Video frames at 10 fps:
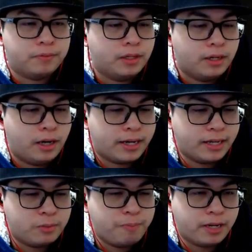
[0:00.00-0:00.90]

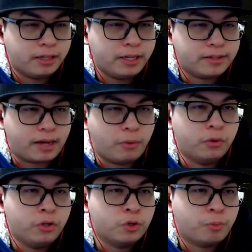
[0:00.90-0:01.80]
Against big elites, I will
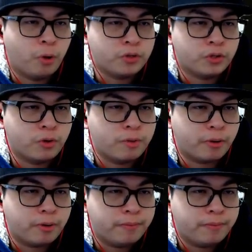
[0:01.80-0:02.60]
use Poison Creeper